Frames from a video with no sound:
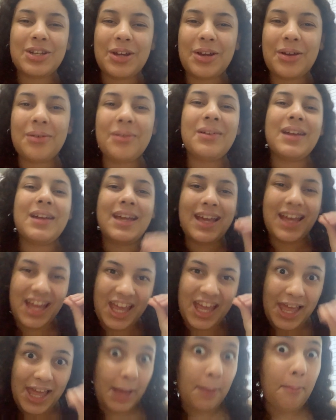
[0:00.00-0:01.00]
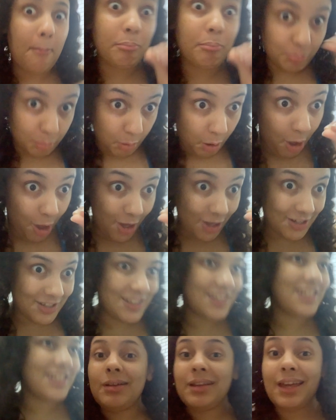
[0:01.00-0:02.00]
know it
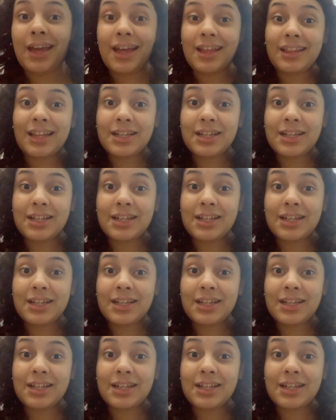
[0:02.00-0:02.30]
burns. But yeah,